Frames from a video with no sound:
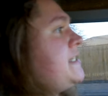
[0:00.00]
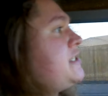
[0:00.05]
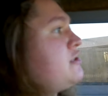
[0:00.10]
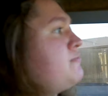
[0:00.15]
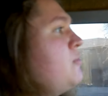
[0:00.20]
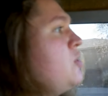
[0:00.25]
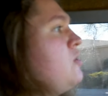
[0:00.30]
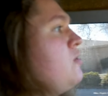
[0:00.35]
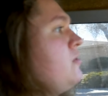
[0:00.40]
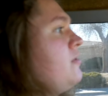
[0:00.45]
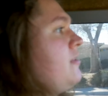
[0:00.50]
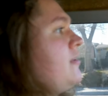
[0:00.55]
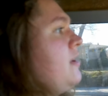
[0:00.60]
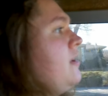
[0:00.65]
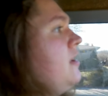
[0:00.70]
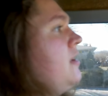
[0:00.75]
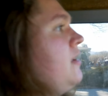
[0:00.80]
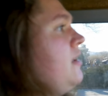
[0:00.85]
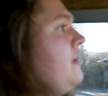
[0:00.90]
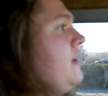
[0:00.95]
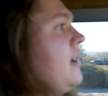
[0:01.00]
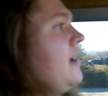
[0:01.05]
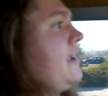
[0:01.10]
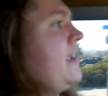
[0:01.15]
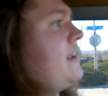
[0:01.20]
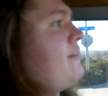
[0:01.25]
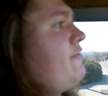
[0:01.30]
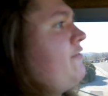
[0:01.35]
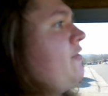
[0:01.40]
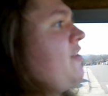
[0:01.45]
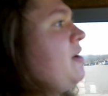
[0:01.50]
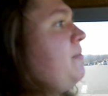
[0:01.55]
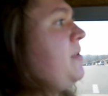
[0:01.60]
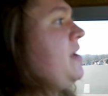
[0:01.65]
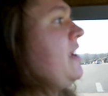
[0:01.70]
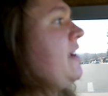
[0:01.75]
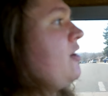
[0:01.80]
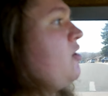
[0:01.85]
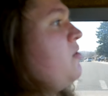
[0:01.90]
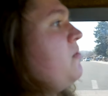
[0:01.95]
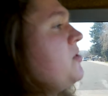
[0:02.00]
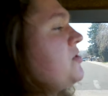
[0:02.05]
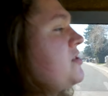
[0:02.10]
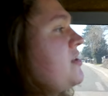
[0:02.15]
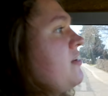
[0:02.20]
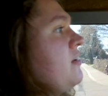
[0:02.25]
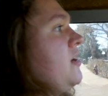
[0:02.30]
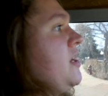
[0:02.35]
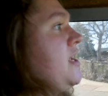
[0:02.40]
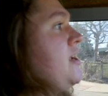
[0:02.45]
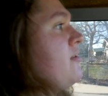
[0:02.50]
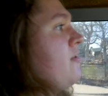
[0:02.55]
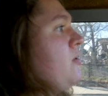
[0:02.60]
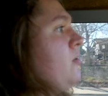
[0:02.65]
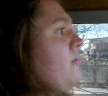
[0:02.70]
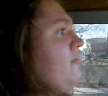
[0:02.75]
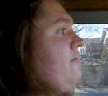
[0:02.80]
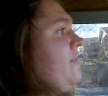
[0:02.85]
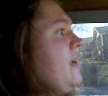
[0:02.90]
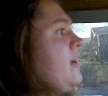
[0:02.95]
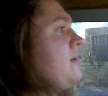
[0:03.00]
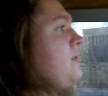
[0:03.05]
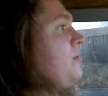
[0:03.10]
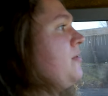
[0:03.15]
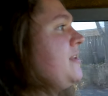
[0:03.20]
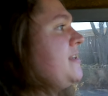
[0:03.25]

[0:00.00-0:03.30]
smooth. Again, for it being an almost thirty year old vehicle,